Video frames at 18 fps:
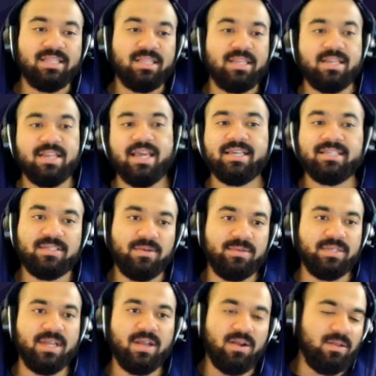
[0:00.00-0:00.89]
at the next
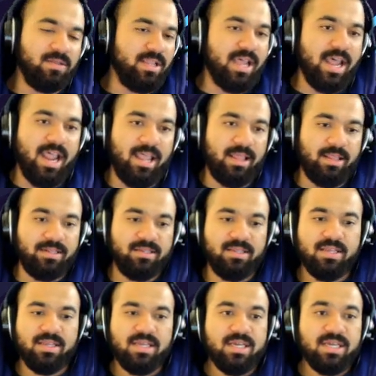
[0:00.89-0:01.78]
hotel on the island.
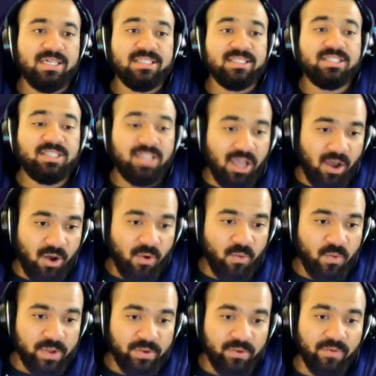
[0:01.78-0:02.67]
So,
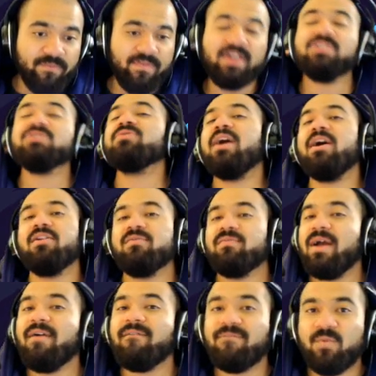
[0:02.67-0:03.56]
we will venture out on
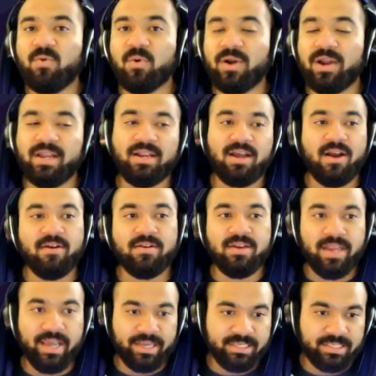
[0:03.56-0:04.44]
Route four in our
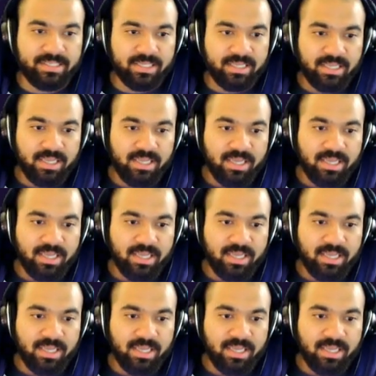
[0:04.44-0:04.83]
next